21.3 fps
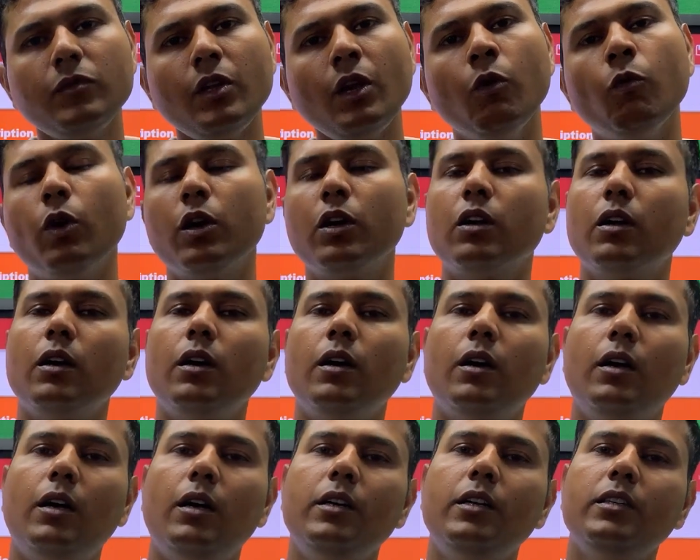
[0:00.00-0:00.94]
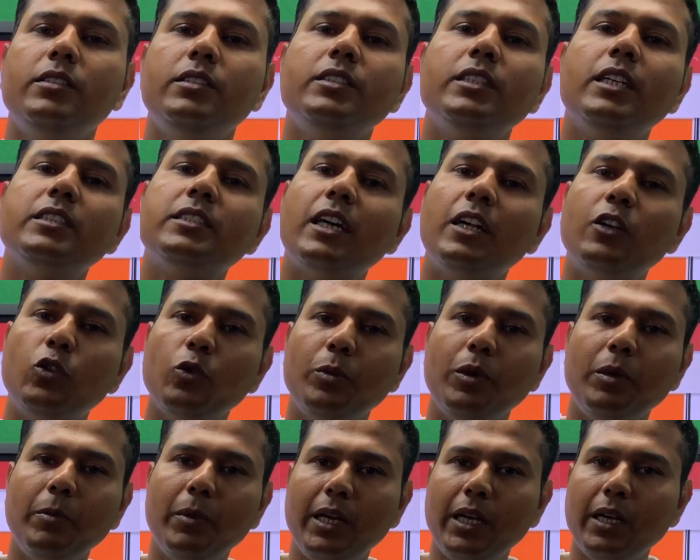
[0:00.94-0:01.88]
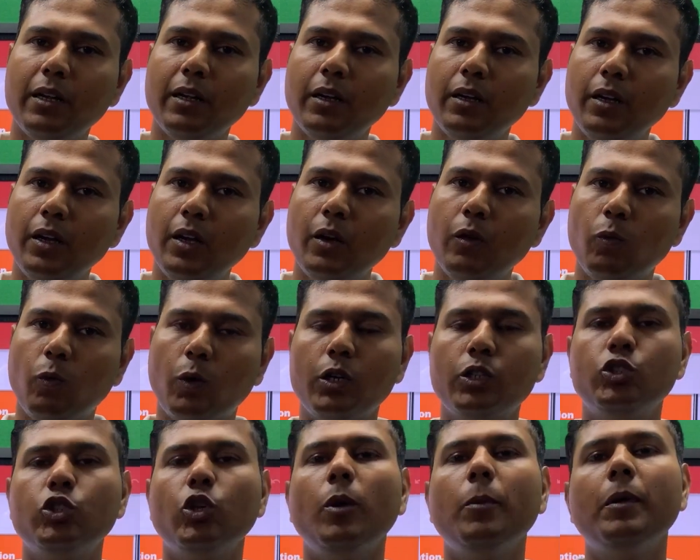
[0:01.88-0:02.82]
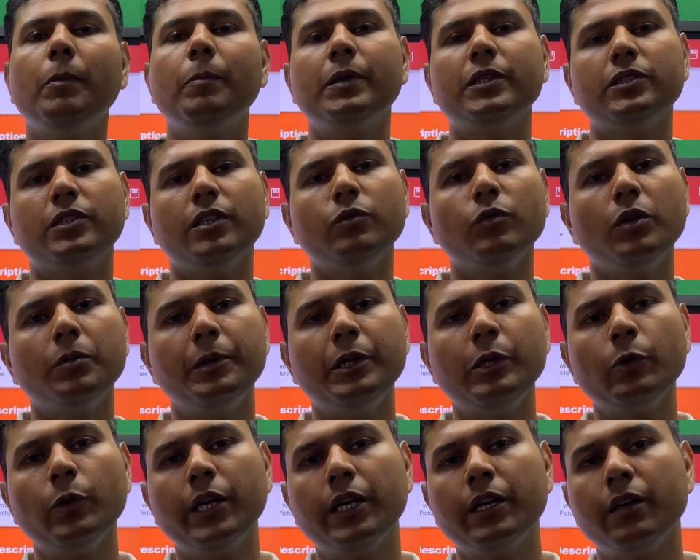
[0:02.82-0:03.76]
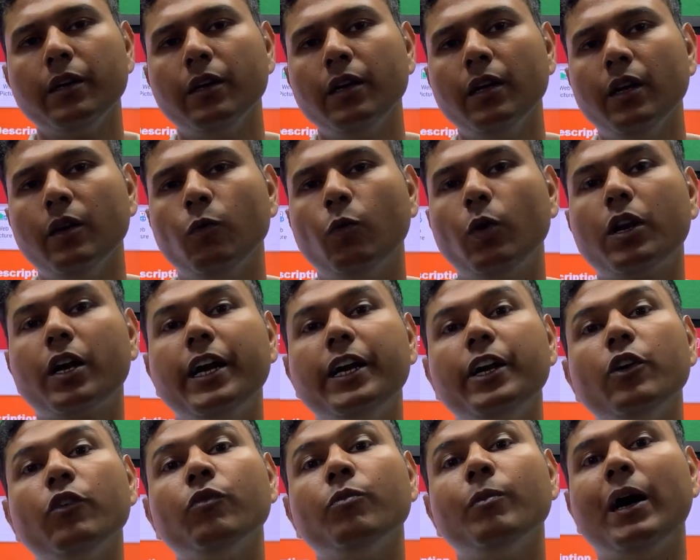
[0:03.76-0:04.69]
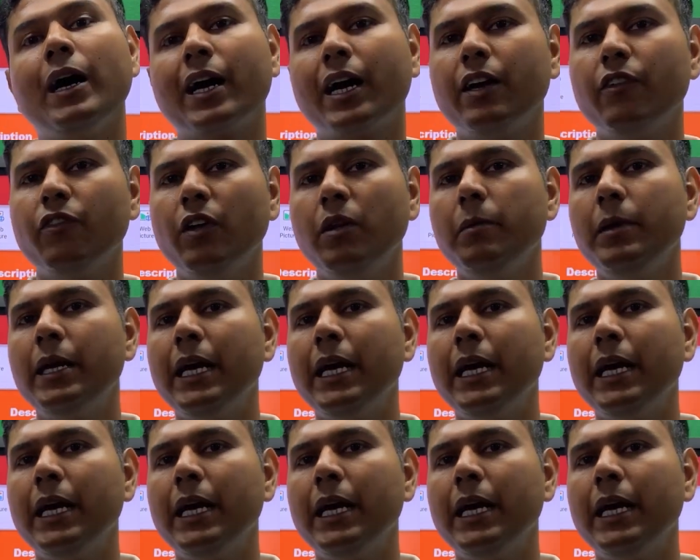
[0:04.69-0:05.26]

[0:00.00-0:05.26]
What decisions are to be made? What job a person would be doing? What kind of market will be